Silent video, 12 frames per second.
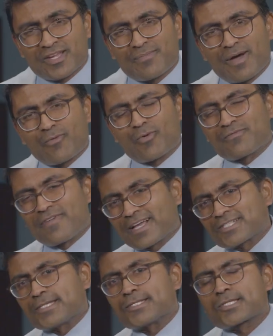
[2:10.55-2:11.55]
think about when
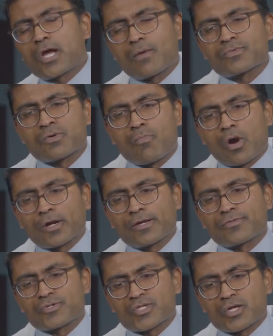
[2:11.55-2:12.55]
vaccines come to
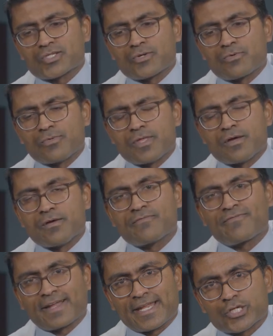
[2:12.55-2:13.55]
market, there's also the
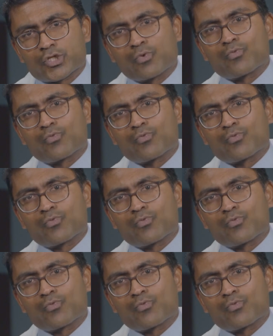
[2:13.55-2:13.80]
financial